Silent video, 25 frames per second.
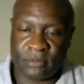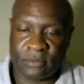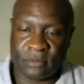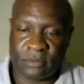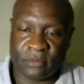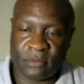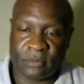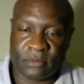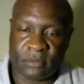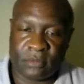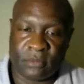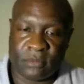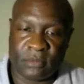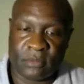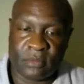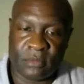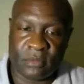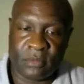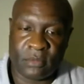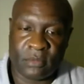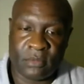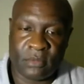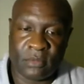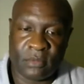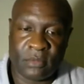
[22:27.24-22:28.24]

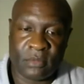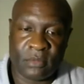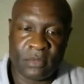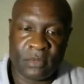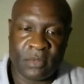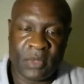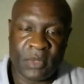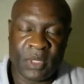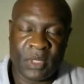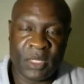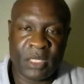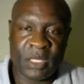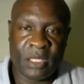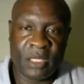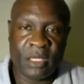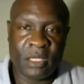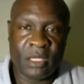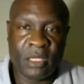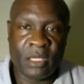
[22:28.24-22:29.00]
(silence)